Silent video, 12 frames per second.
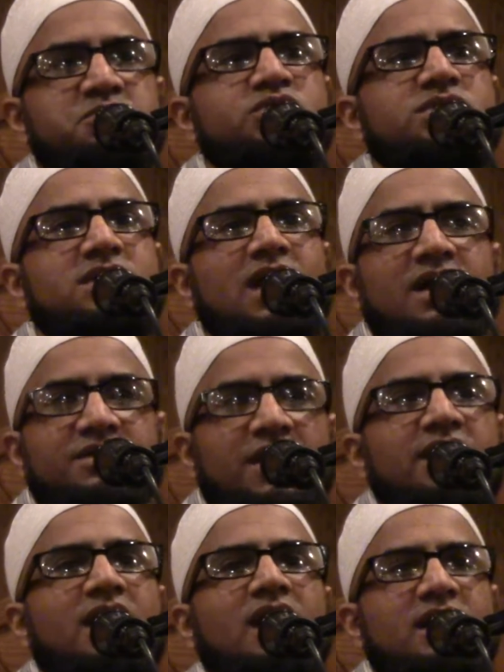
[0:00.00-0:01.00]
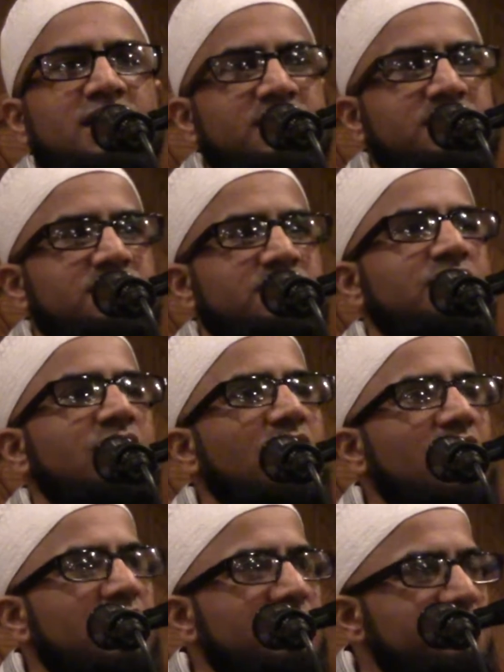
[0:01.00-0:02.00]
mustahdara, they
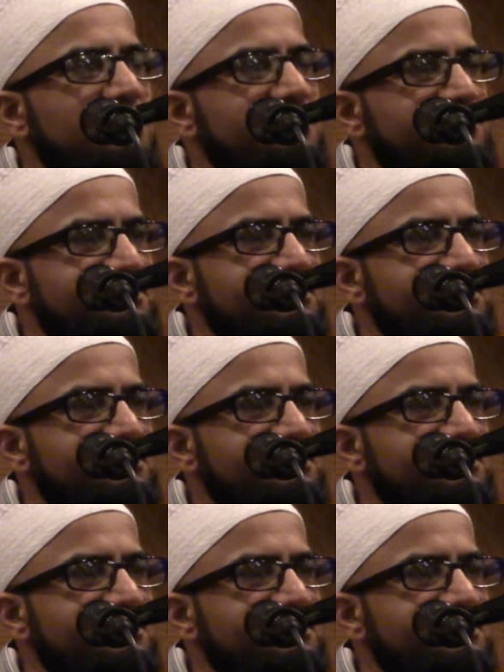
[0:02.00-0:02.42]
are